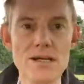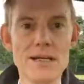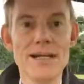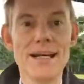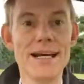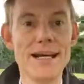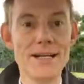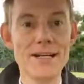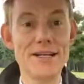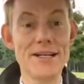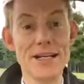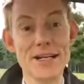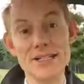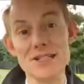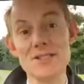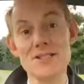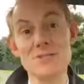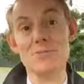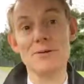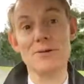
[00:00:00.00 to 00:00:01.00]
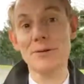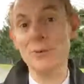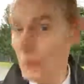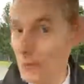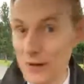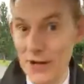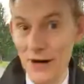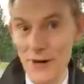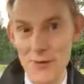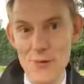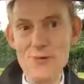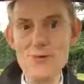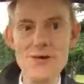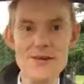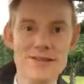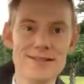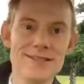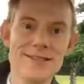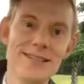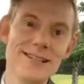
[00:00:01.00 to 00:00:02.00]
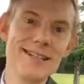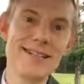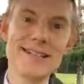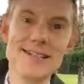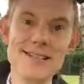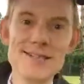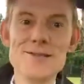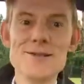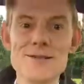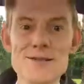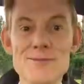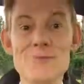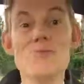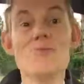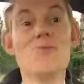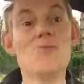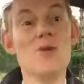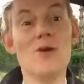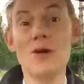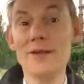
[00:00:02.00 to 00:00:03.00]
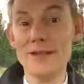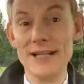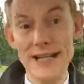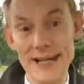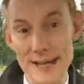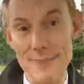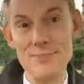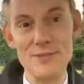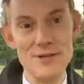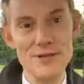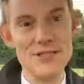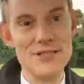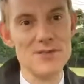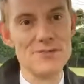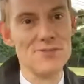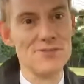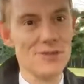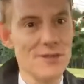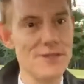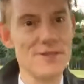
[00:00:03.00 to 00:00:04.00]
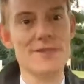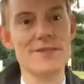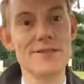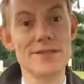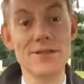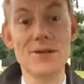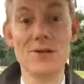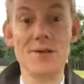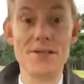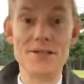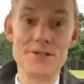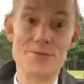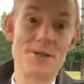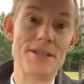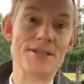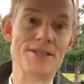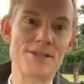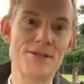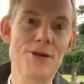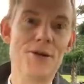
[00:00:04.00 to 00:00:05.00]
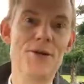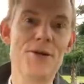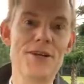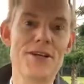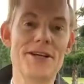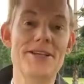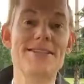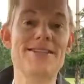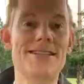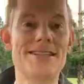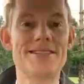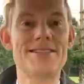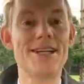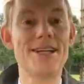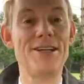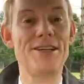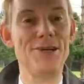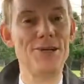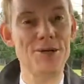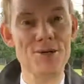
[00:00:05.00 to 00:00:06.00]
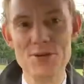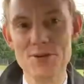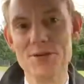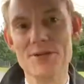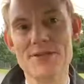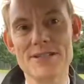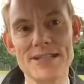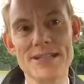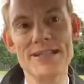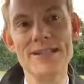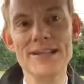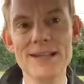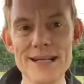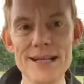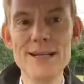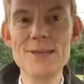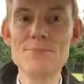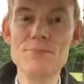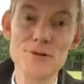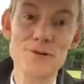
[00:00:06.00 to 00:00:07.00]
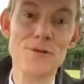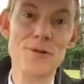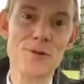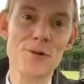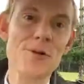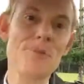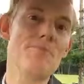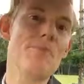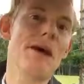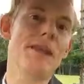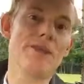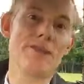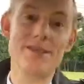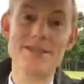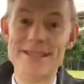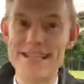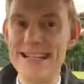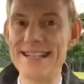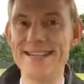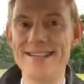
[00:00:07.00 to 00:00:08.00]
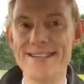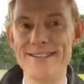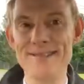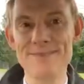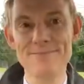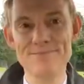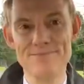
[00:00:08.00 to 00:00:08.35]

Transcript: And as all know, what happens with New Year's resolutions is that usually before a month has ended,